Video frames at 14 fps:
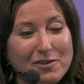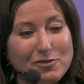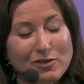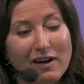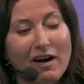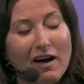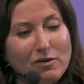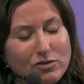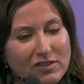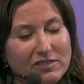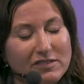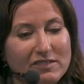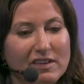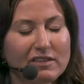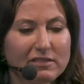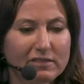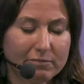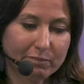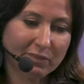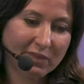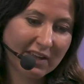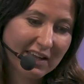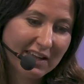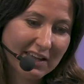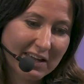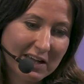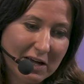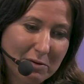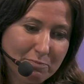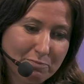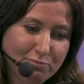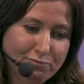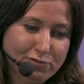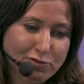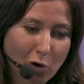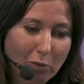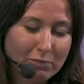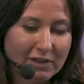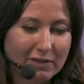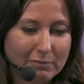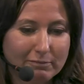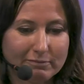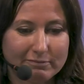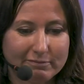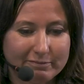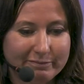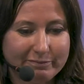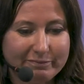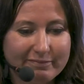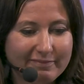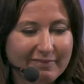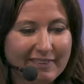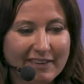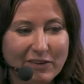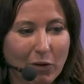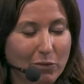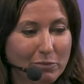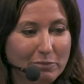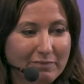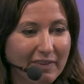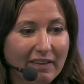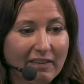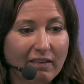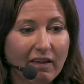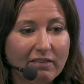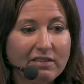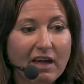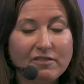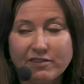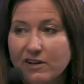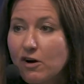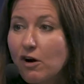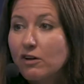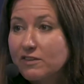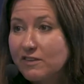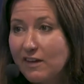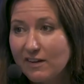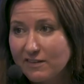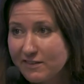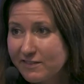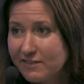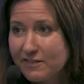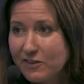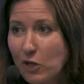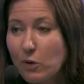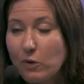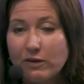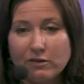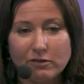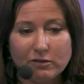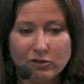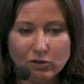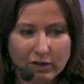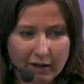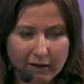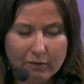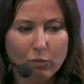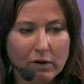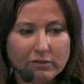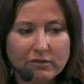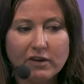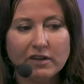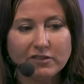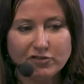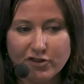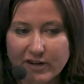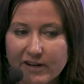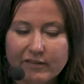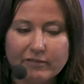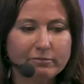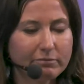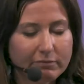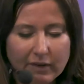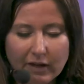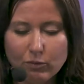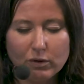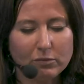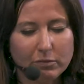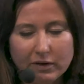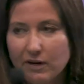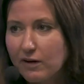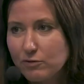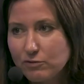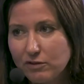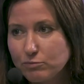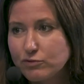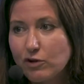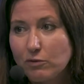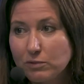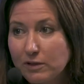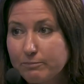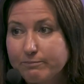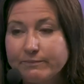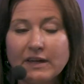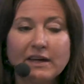housing is problem, in every context. You take one country, there will be housing problem.